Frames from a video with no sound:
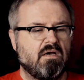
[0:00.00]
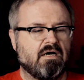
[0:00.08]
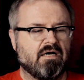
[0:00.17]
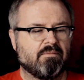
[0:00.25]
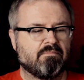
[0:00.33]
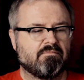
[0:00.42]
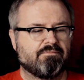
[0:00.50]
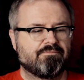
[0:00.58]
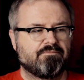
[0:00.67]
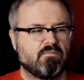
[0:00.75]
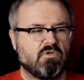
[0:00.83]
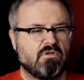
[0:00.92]
Um,
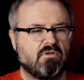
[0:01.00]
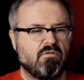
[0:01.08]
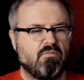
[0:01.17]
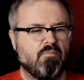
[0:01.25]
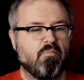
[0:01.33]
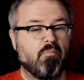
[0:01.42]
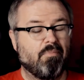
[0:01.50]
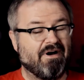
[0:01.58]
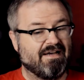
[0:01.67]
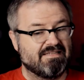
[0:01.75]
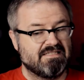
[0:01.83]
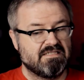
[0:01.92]

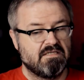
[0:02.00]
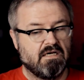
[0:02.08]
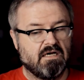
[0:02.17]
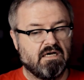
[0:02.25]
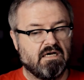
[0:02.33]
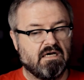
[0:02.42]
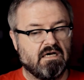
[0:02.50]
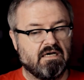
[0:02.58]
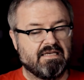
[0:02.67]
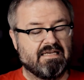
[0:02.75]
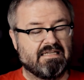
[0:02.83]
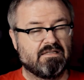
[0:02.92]
but uh,
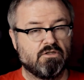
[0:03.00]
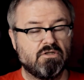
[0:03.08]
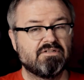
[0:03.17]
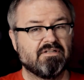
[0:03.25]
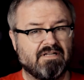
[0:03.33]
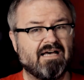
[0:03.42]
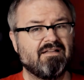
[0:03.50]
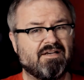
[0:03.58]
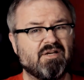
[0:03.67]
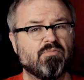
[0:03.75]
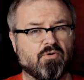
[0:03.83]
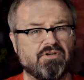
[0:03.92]
it looked a lot
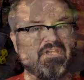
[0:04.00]
like a board